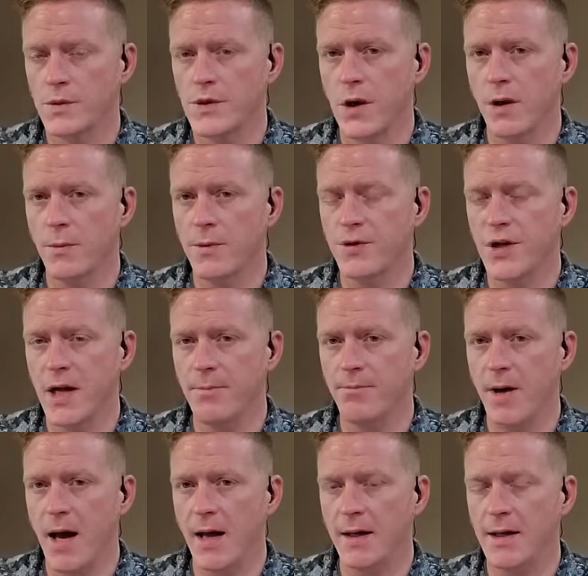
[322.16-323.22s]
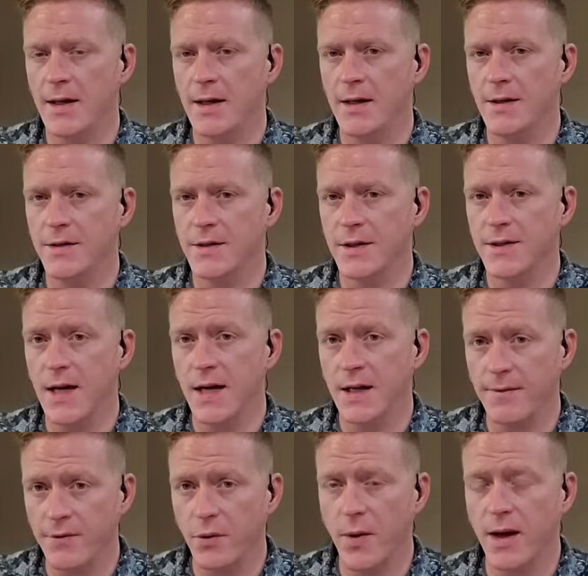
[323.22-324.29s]
We're talking with John Boch. He is
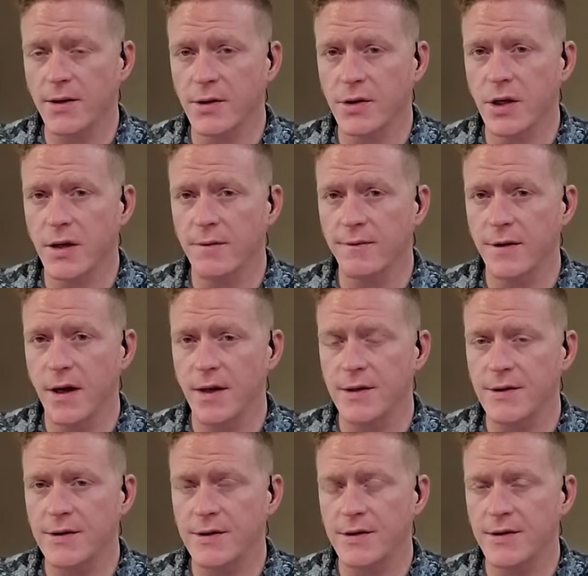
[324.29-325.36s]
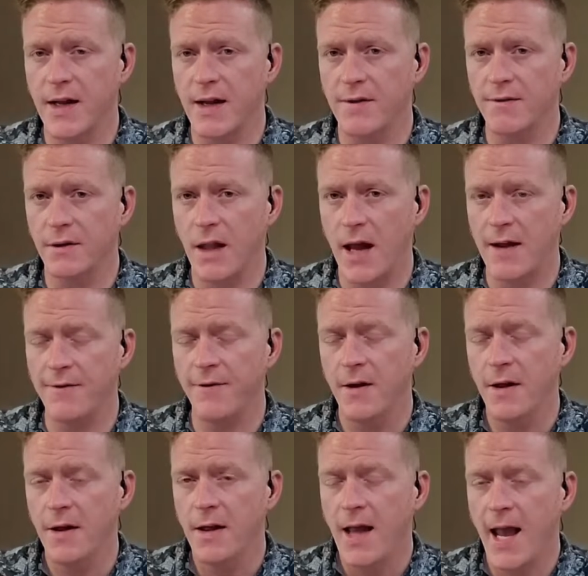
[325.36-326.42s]
executive director of Guns Save Life,
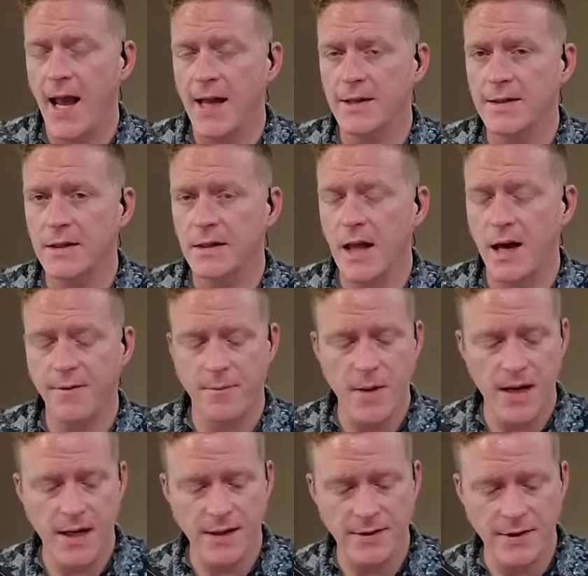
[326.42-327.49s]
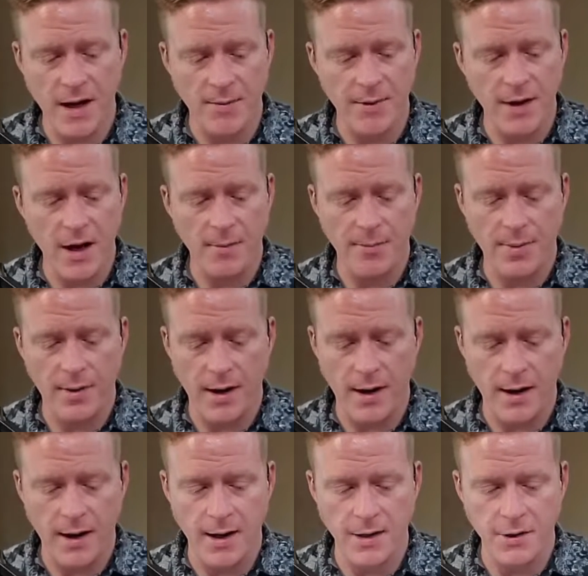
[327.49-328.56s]
and a lot of meetings coming up,
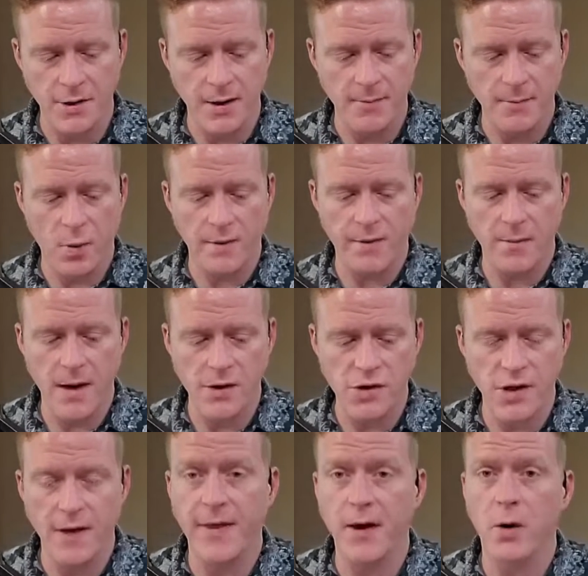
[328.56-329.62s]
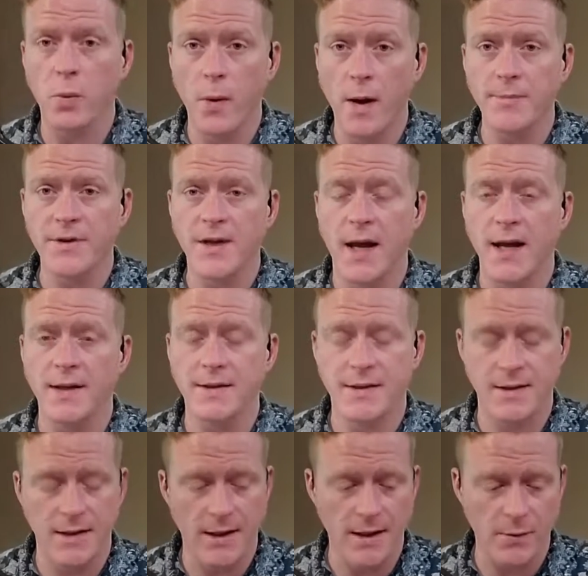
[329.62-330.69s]
and you can get more information at their
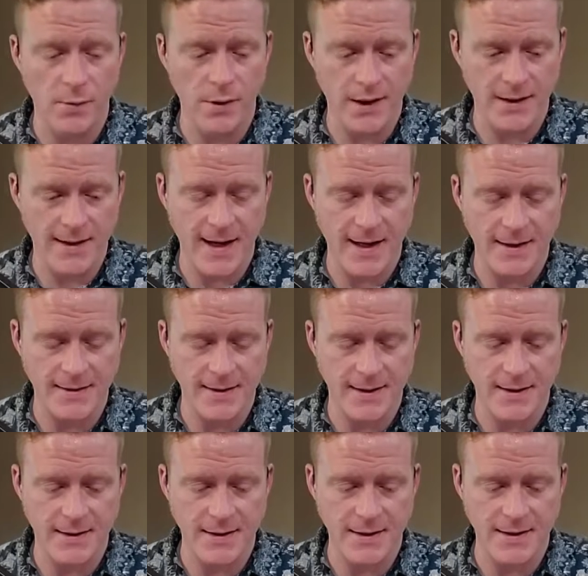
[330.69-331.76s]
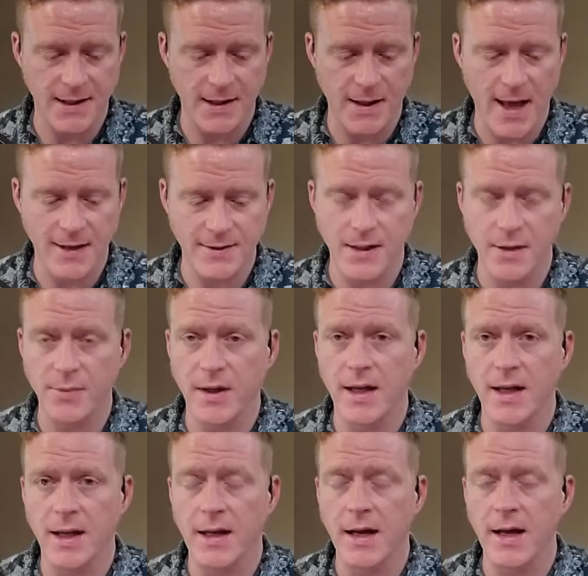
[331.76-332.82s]
website. We'll get that detail out to you. But
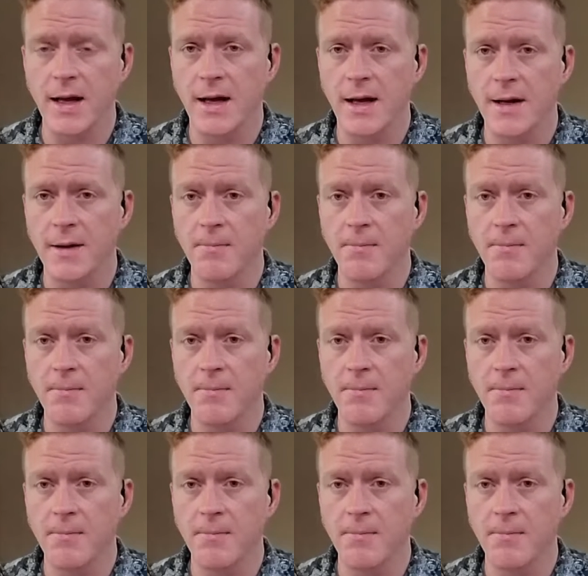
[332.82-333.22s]
again,